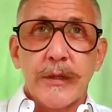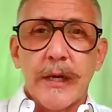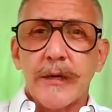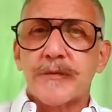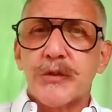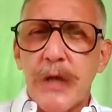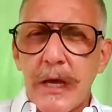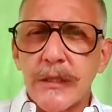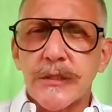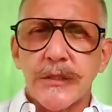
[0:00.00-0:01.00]
kind of
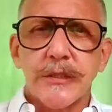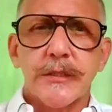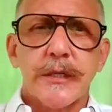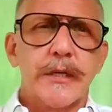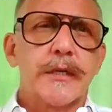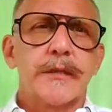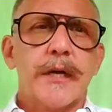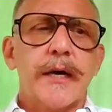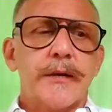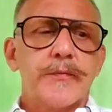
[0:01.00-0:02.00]
challenges in our
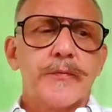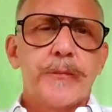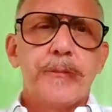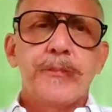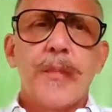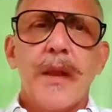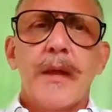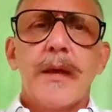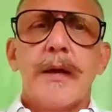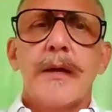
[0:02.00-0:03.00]
life.
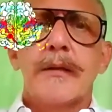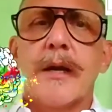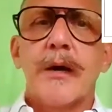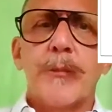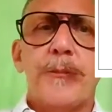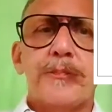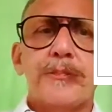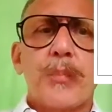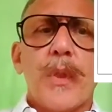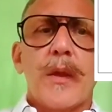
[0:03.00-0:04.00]
Now,
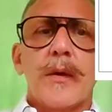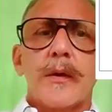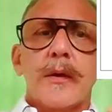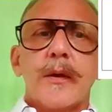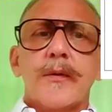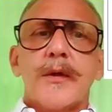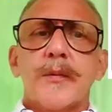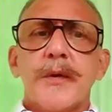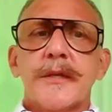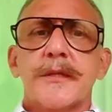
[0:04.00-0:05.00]
the
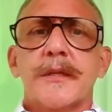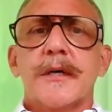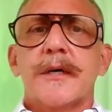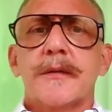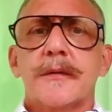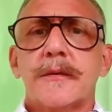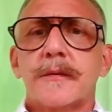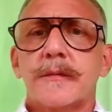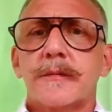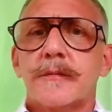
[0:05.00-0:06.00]
amygdala
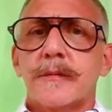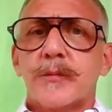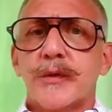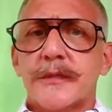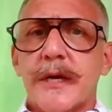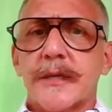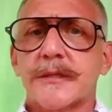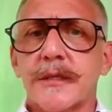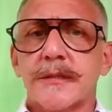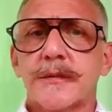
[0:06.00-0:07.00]
protects
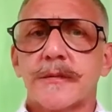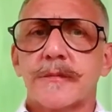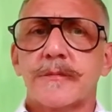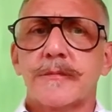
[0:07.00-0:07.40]
us,